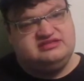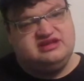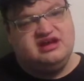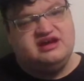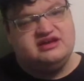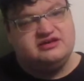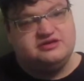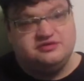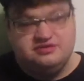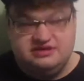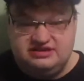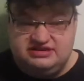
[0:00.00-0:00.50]

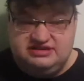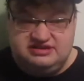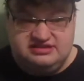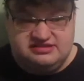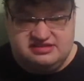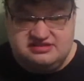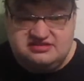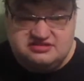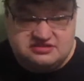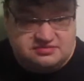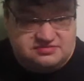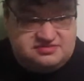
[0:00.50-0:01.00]
agree to
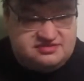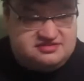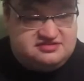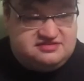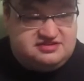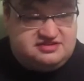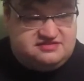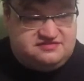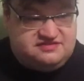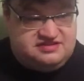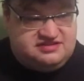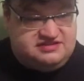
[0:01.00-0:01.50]
the terms of
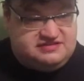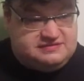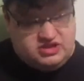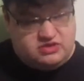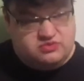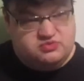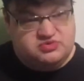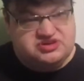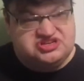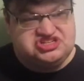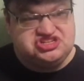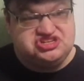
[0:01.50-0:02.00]
service,
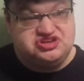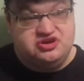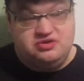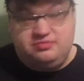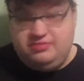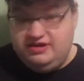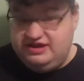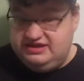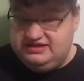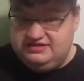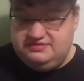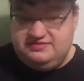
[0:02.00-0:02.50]
which
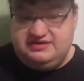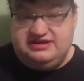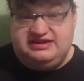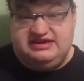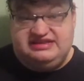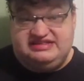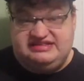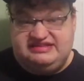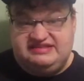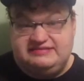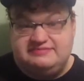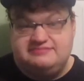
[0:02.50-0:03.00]
nobody
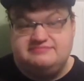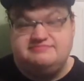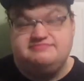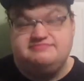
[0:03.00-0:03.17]
reads.